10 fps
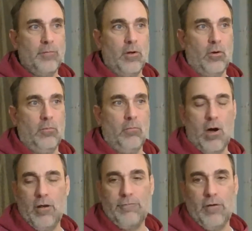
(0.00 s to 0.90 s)
you know,
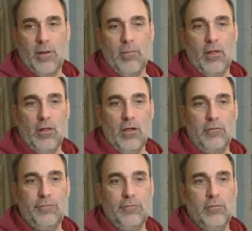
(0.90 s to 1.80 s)
modifying my
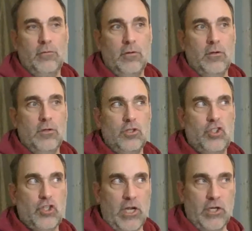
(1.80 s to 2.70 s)
life,
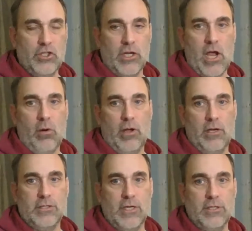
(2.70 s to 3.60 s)
changing how I
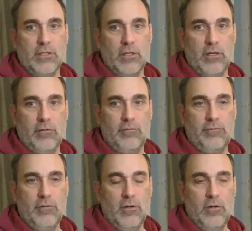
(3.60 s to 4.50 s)
intend to live.
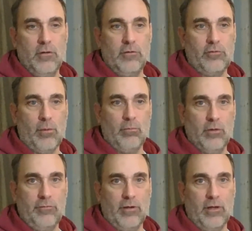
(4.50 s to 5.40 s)
So I'm
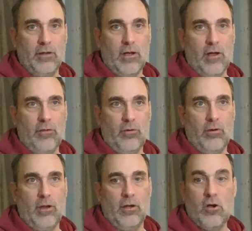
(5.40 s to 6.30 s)
living
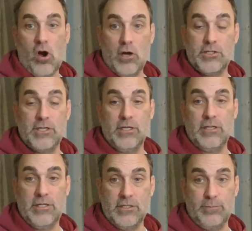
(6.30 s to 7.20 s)
either in constant
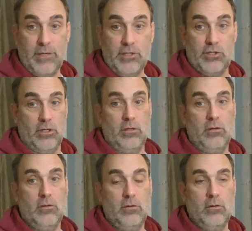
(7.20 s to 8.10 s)
anticipation
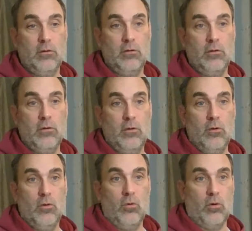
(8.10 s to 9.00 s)

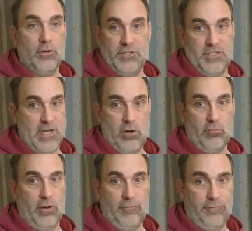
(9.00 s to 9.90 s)
or just
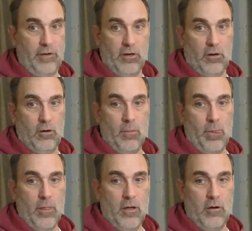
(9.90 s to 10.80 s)
downright fear
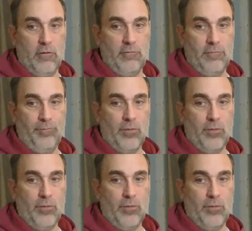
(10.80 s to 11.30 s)
of